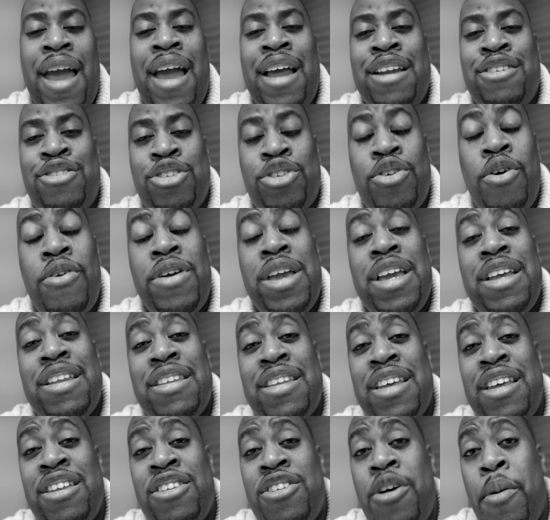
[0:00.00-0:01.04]
And so he
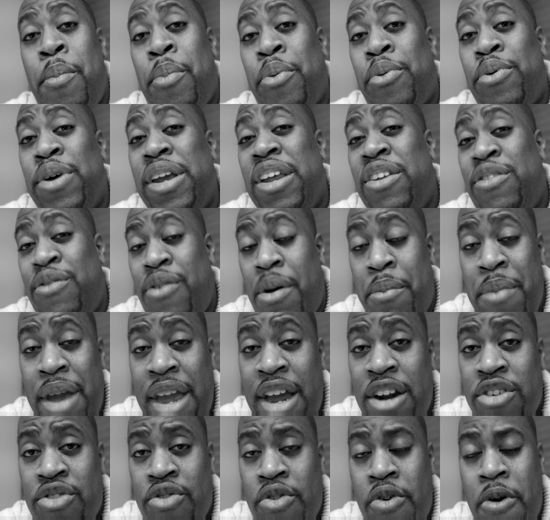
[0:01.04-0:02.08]
sends a priest from
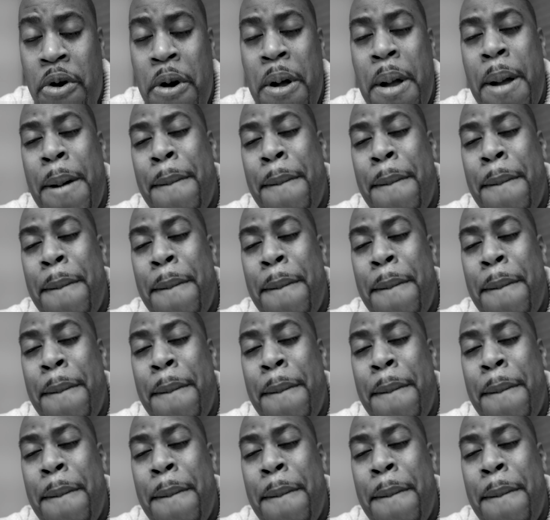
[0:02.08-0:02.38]
Israel